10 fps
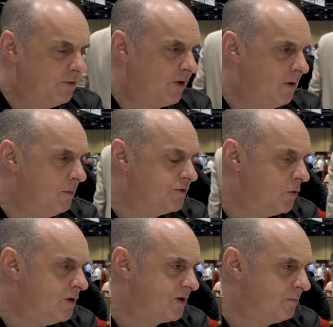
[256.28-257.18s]
And so it was
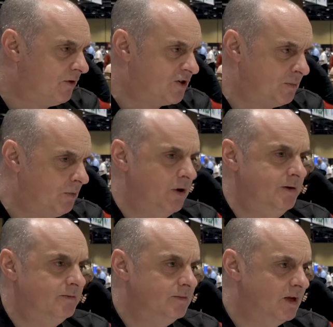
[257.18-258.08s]
always a pressure
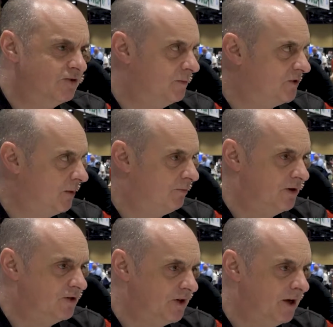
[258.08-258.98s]
point, a trip to the printer.